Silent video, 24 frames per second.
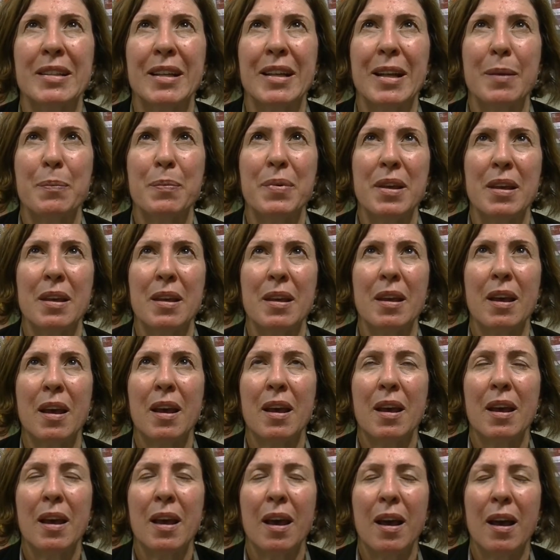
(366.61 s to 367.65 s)
going to be
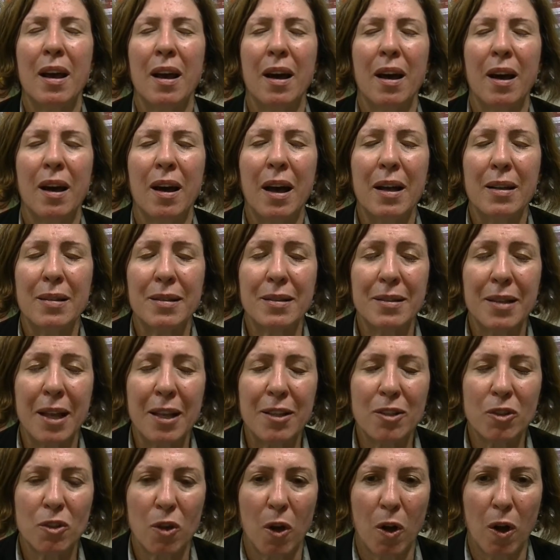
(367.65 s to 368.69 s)

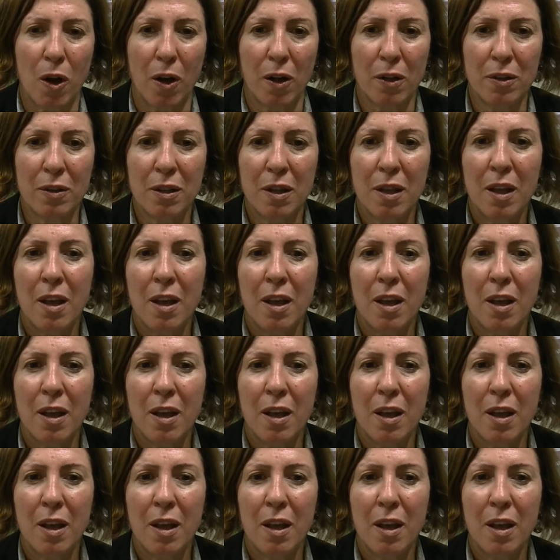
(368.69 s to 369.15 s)
assessed on